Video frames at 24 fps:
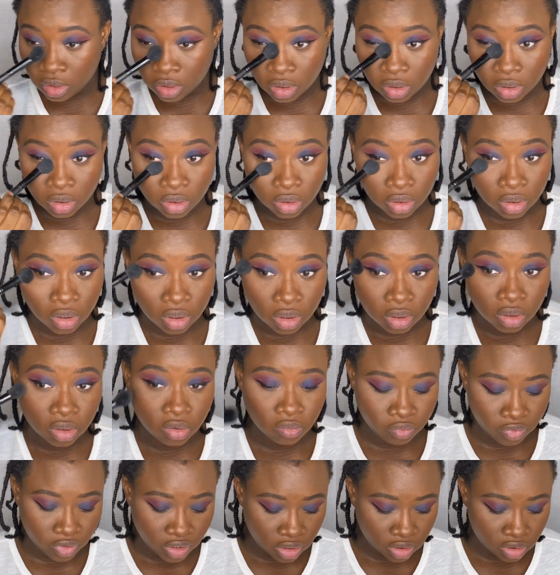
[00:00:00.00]
Yeah, it
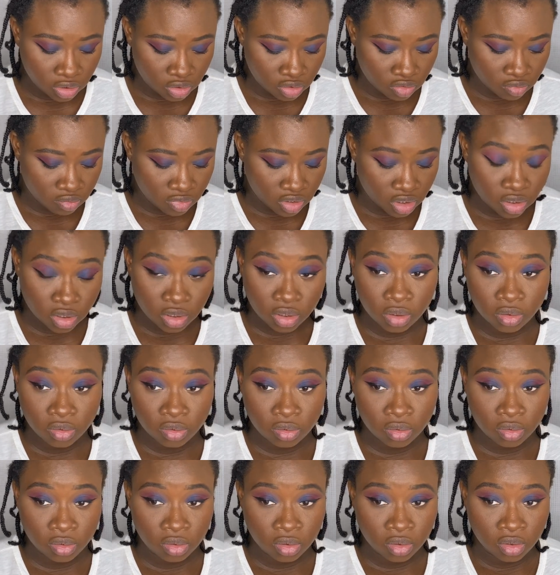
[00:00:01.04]
brightens up my
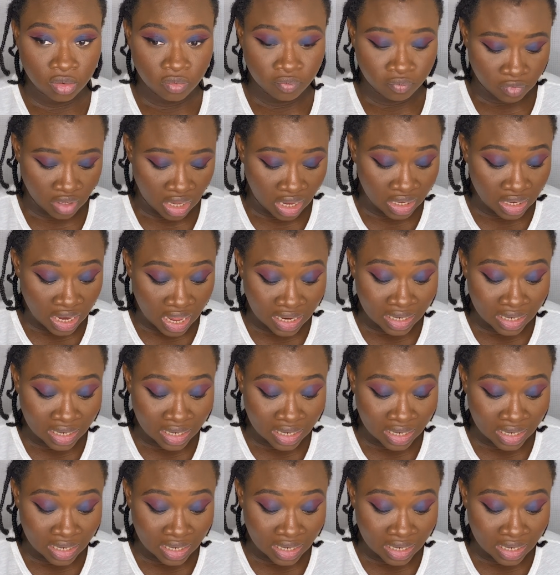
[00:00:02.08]
eye.